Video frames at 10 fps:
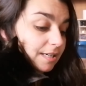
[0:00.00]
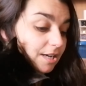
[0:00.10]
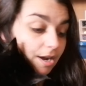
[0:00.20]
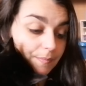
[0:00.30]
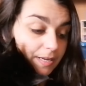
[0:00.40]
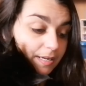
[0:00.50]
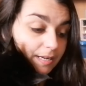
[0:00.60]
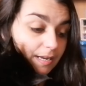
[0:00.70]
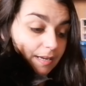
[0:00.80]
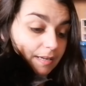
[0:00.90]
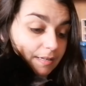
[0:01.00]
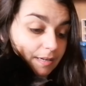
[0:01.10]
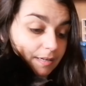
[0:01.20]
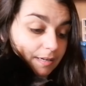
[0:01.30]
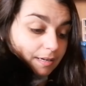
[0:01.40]
coming in
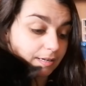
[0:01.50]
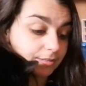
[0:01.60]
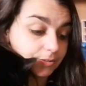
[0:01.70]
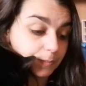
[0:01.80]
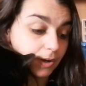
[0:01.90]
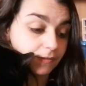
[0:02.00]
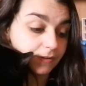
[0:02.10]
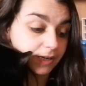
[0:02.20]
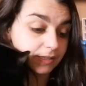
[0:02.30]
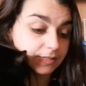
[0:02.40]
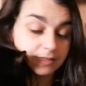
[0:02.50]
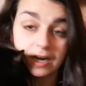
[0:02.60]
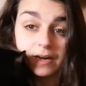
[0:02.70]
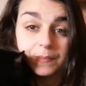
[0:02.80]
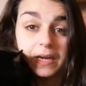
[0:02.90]
uh, the perfect
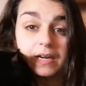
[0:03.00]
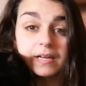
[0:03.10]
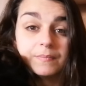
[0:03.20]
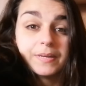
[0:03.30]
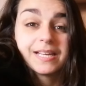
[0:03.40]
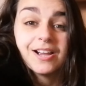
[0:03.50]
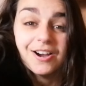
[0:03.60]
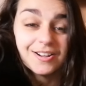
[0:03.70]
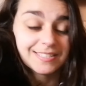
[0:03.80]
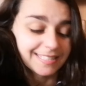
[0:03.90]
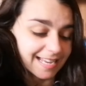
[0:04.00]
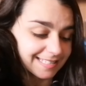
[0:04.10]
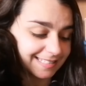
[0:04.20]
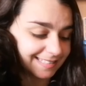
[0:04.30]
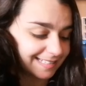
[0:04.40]
timing because
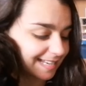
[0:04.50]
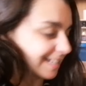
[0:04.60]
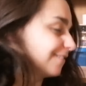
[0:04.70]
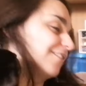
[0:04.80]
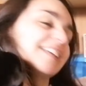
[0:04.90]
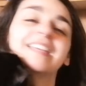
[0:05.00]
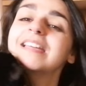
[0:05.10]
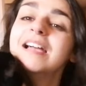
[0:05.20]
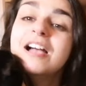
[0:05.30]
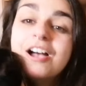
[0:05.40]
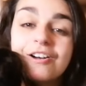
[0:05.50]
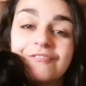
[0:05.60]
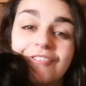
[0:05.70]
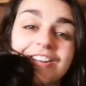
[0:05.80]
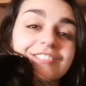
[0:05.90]
yesterday evening a
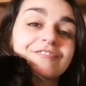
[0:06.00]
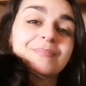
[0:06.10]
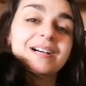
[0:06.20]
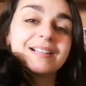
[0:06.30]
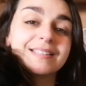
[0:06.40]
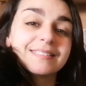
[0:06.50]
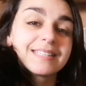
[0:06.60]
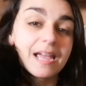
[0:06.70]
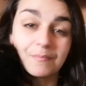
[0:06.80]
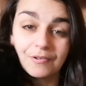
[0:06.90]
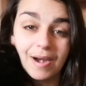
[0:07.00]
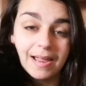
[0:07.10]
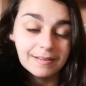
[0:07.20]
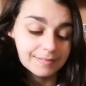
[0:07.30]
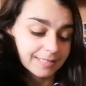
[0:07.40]
friend of mine came
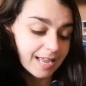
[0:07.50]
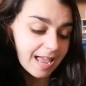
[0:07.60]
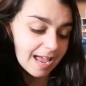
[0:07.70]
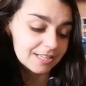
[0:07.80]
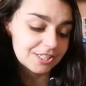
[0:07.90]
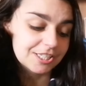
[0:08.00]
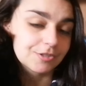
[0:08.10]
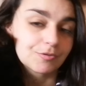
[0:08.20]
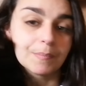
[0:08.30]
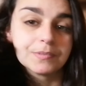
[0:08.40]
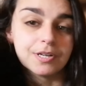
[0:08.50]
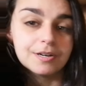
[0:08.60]
around and she dropped